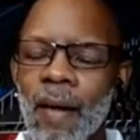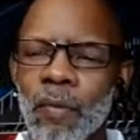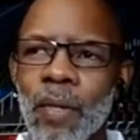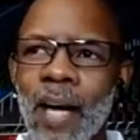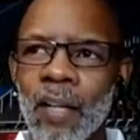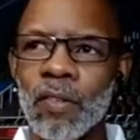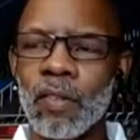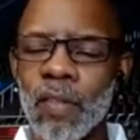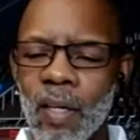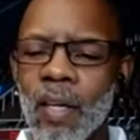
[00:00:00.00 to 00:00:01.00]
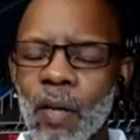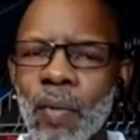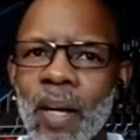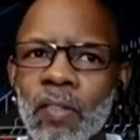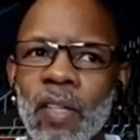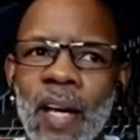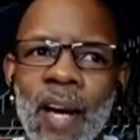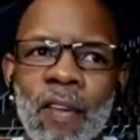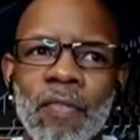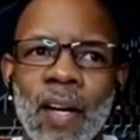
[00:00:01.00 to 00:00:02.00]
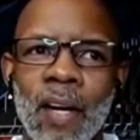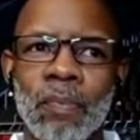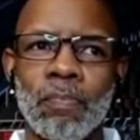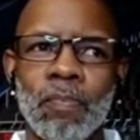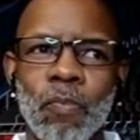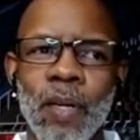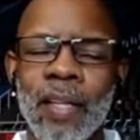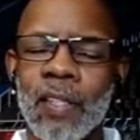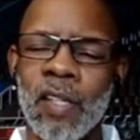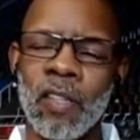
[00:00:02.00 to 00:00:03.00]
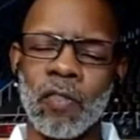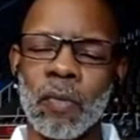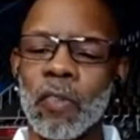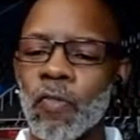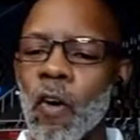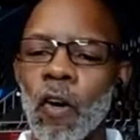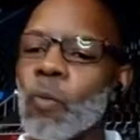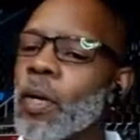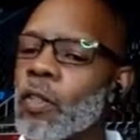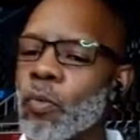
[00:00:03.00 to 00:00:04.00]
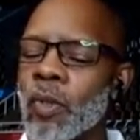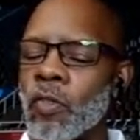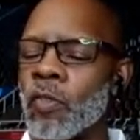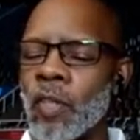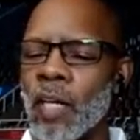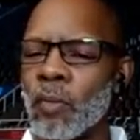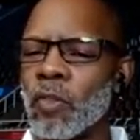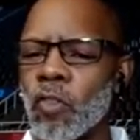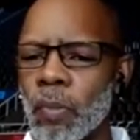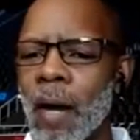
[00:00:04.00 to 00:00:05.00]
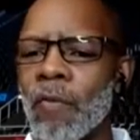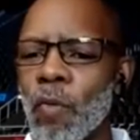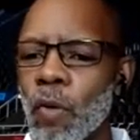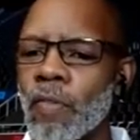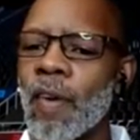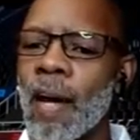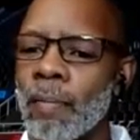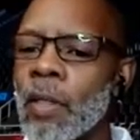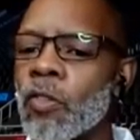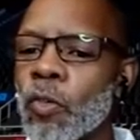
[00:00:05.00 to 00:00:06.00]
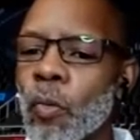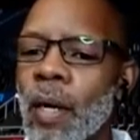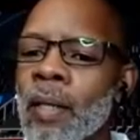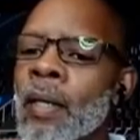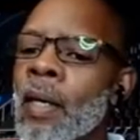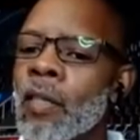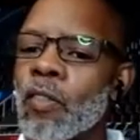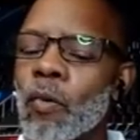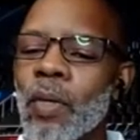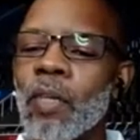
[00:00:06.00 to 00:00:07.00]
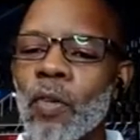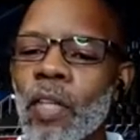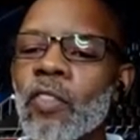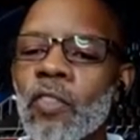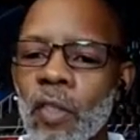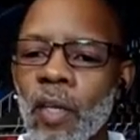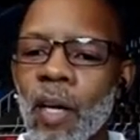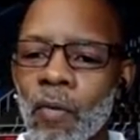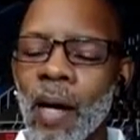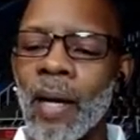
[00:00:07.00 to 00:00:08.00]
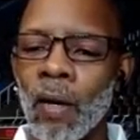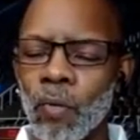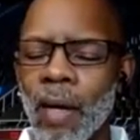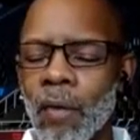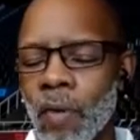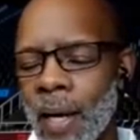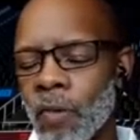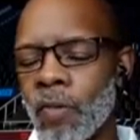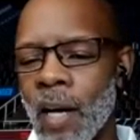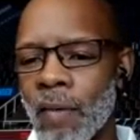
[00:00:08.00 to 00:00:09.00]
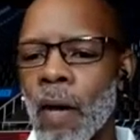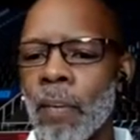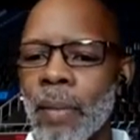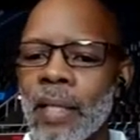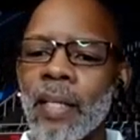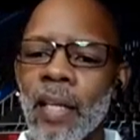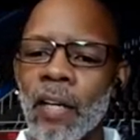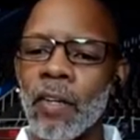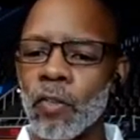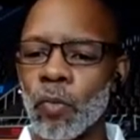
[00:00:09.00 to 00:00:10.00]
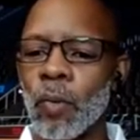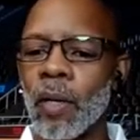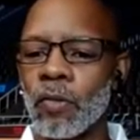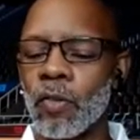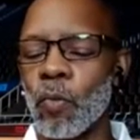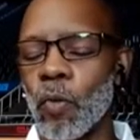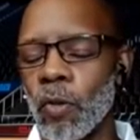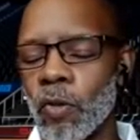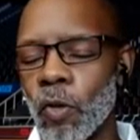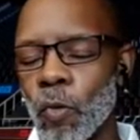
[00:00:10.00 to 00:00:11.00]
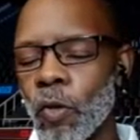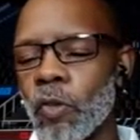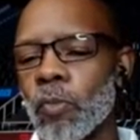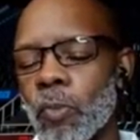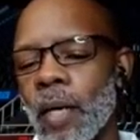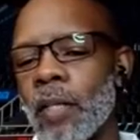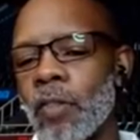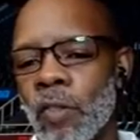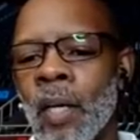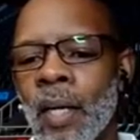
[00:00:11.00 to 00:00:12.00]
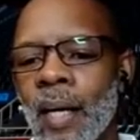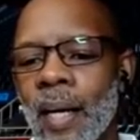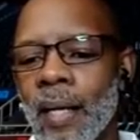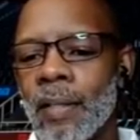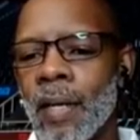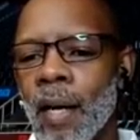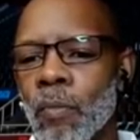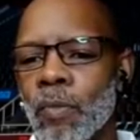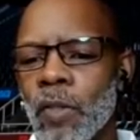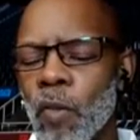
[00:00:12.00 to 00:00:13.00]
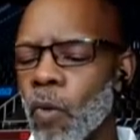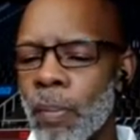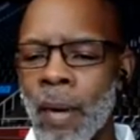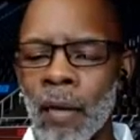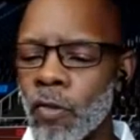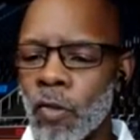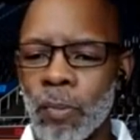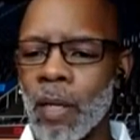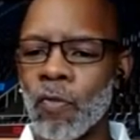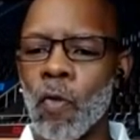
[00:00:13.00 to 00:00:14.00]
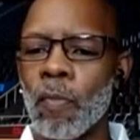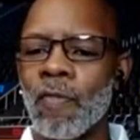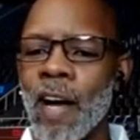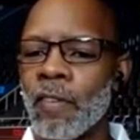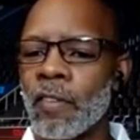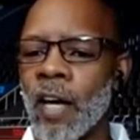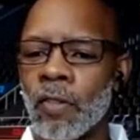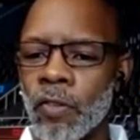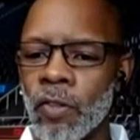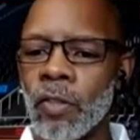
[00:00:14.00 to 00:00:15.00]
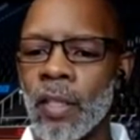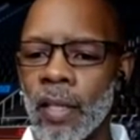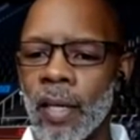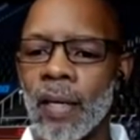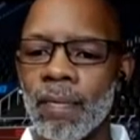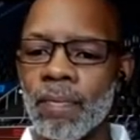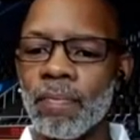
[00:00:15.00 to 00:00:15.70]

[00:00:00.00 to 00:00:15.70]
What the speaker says: And we actually have we get kids from as far away as Winston-Salem, which is about 45 minutes away. So we reach right outside of our immediate area as well. So word spreads, and word of mouth is the best form of advertising you can get.